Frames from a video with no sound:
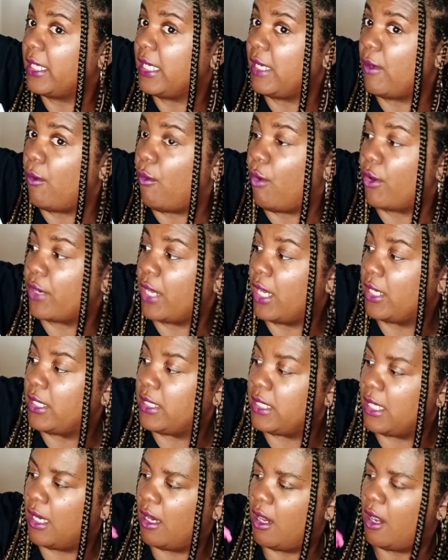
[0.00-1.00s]
on a
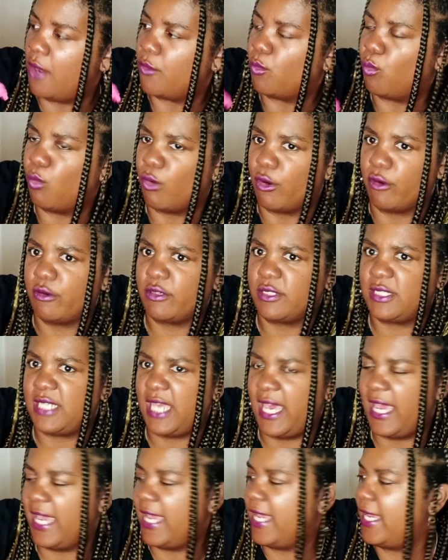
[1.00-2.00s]
non-work
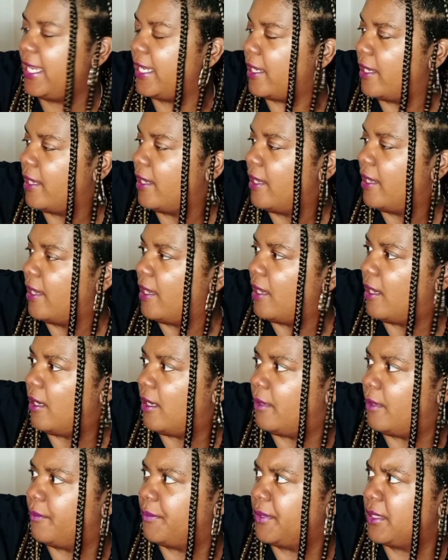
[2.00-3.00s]
day,
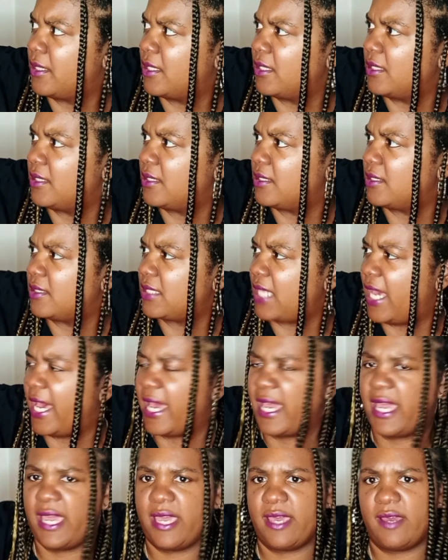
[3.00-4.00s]
because I
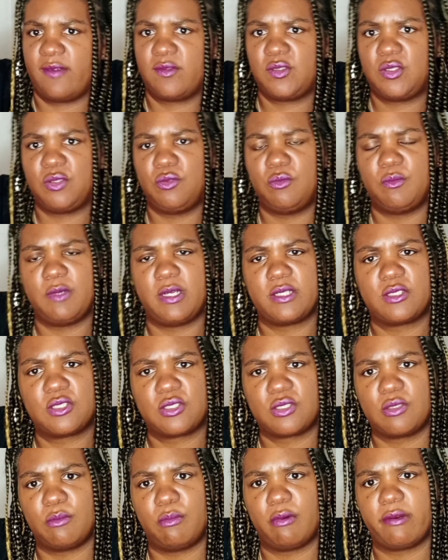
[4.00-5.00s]
have too much to
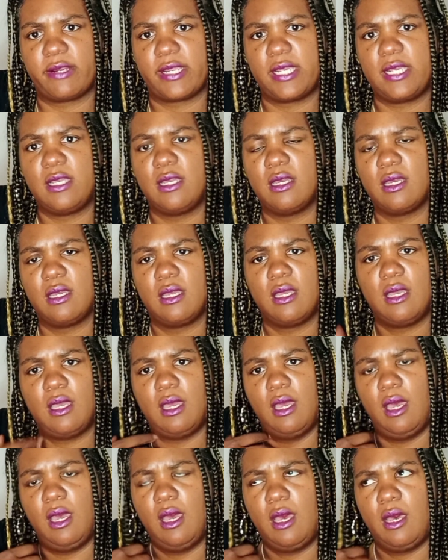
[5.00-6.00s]
bring
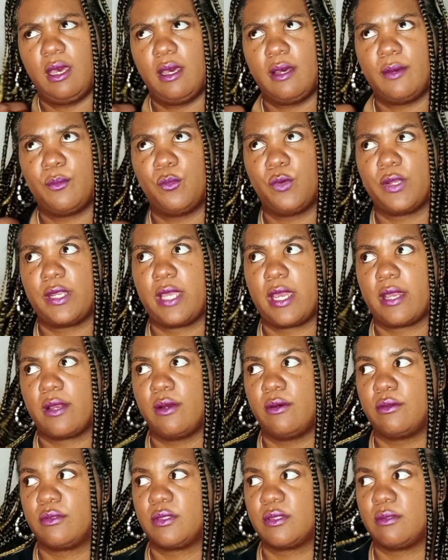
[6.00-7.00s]
when I go
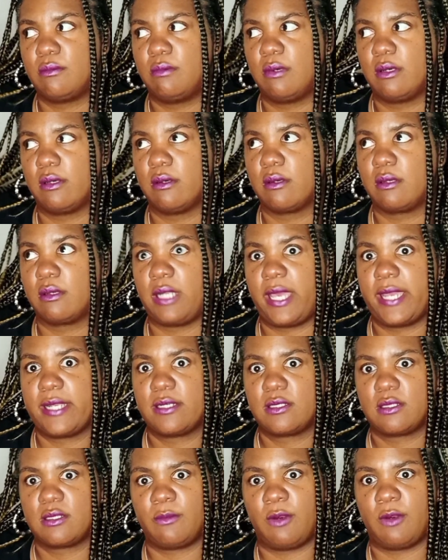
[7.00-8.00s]
to work. Like
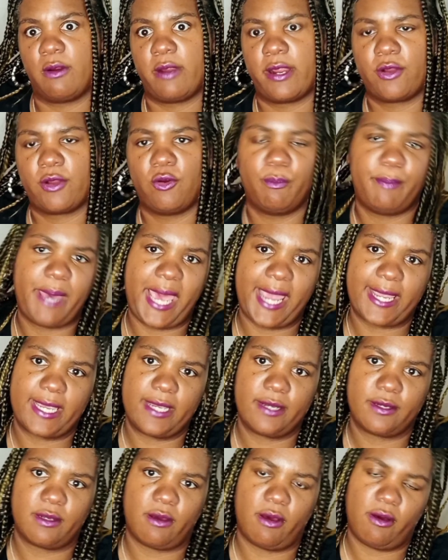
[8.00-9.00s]
tomorrow I go back in
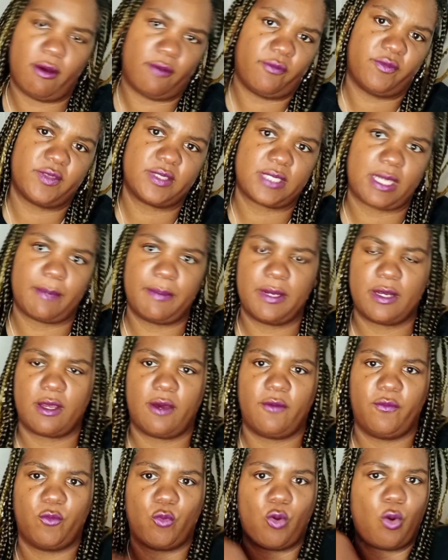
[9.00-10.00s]
the office. I've been off
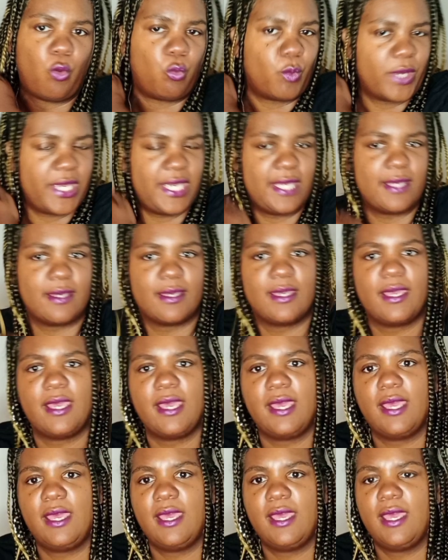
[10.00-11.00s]
for a week
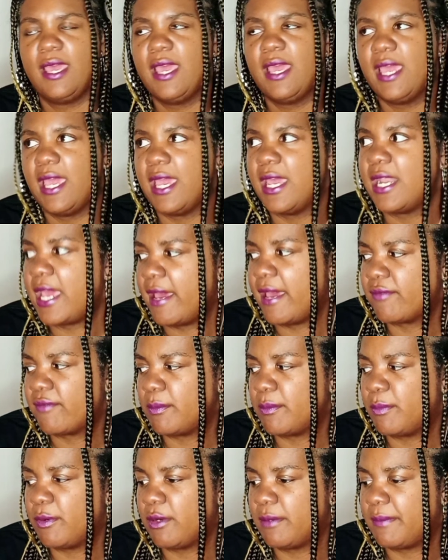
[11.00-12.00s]
and I have to
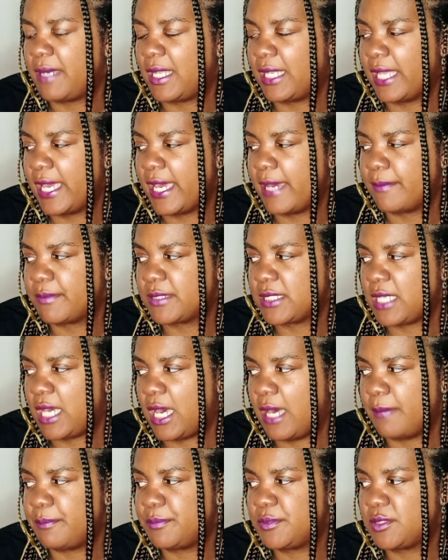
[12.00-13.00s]
bring my laptop.
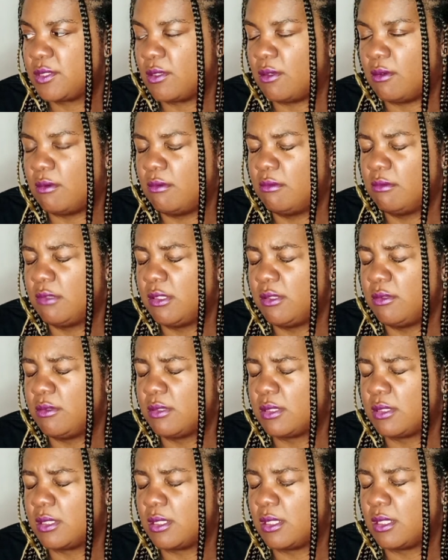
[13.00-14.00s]
So
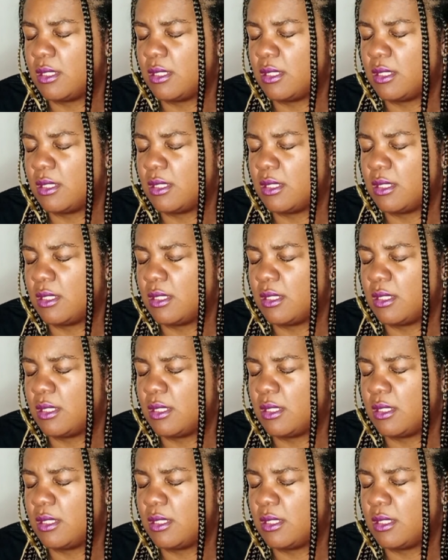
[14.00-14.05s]
usually,